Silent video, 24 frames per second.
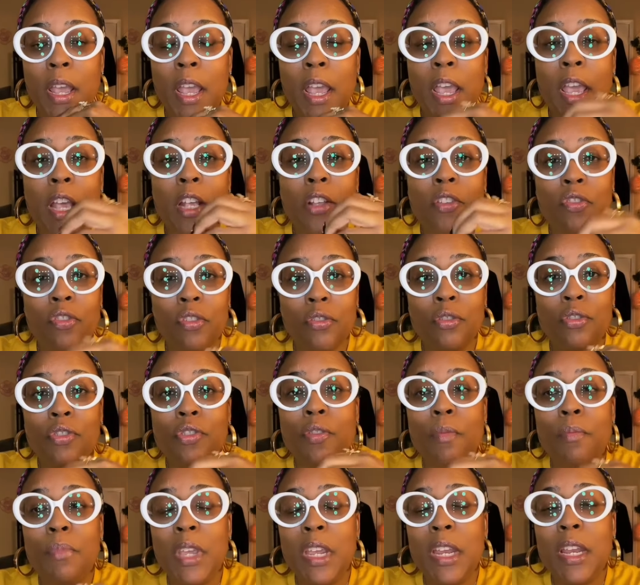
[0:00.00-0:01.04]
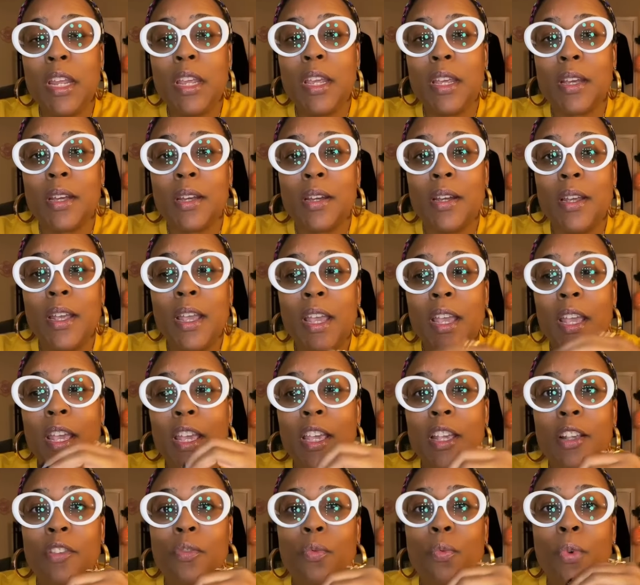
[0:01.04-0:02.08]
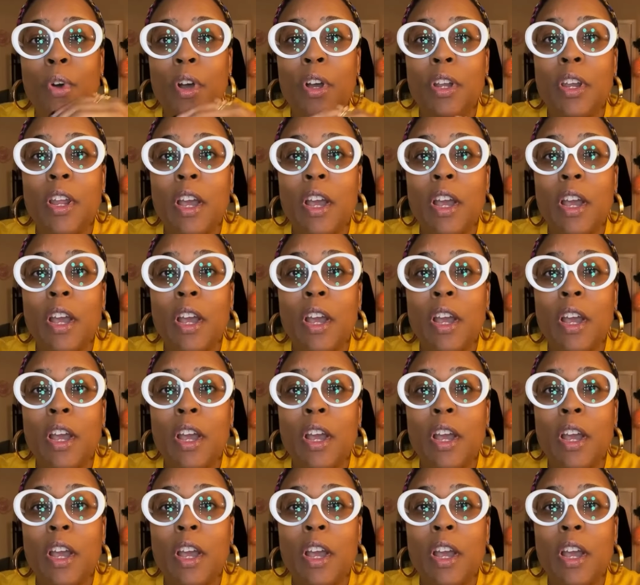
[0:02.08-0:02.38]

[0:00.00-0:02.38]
and social media is one